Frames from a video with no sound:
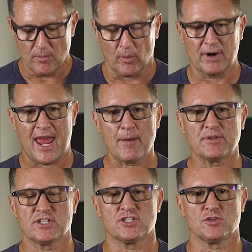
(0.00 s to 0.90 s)
But what
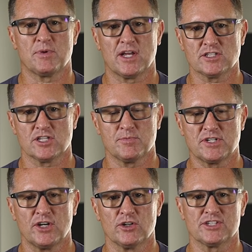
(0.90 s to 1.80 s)
happens is because this
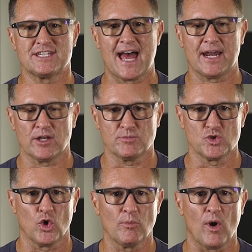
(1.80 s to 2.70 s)
material does not
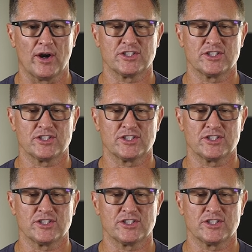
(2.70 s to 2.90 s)
absorb water,